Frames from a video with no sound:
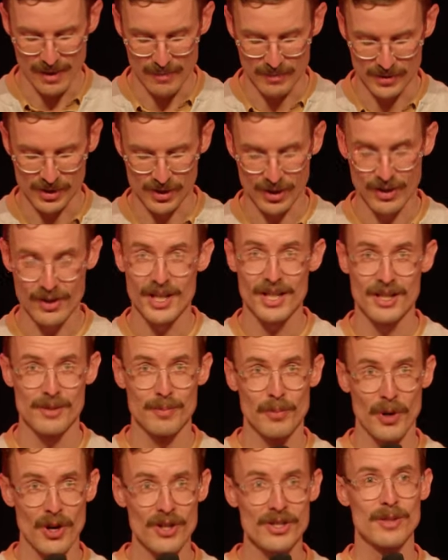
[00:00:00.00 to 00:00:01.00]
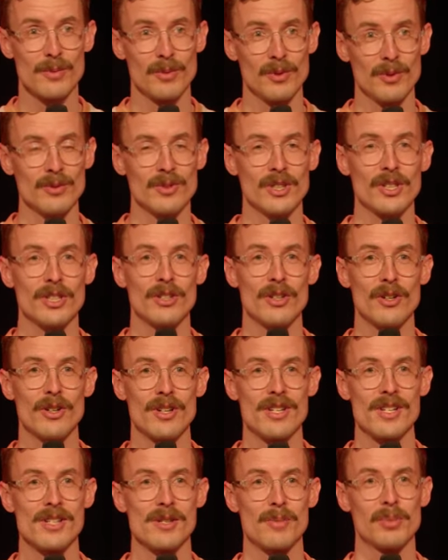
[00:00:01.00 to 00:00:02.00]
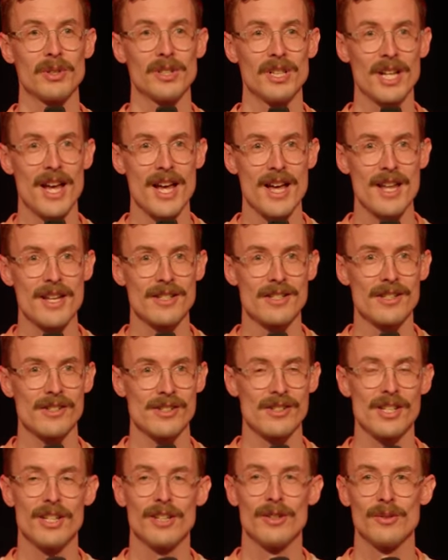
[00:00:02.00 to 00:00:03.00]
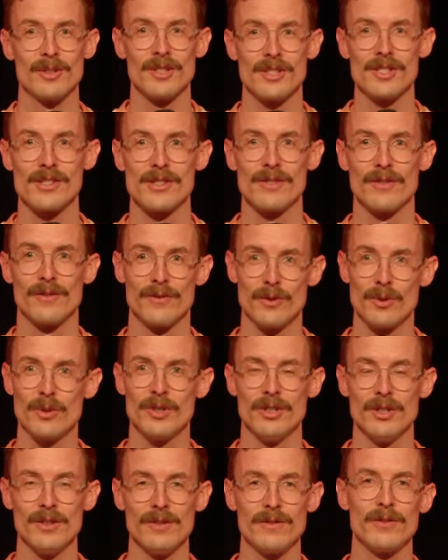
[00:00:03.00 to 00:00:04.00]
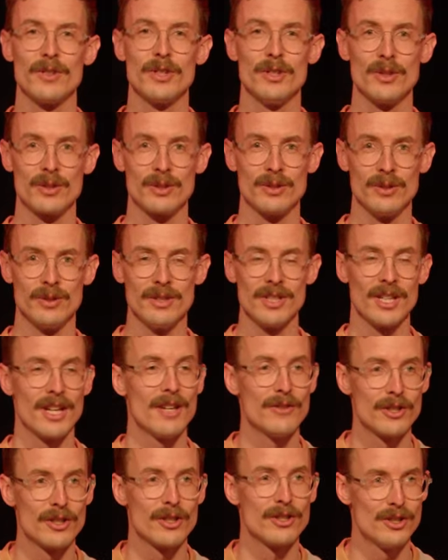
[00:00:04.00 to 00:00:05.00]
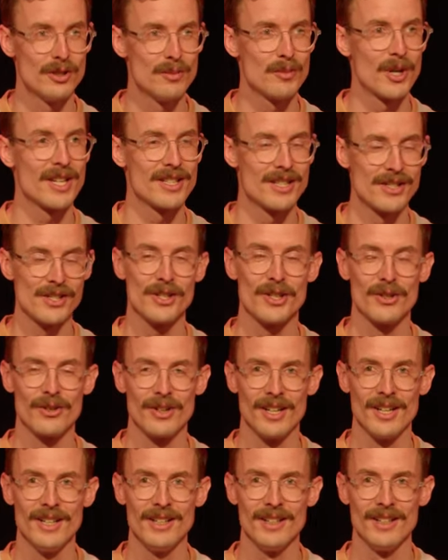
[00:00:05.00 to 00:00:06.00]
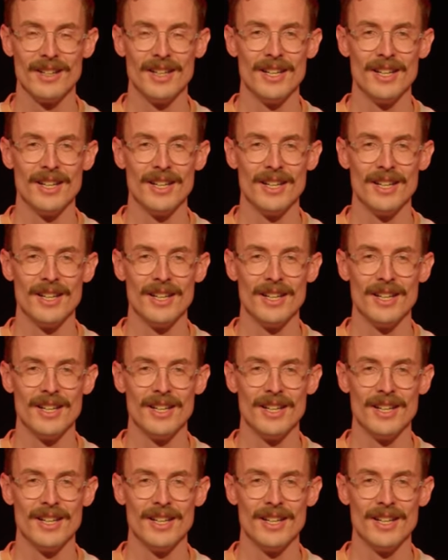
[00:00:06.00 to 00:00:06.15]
So it's possible that God has planned singleness for you, for your good, even though you might disagree,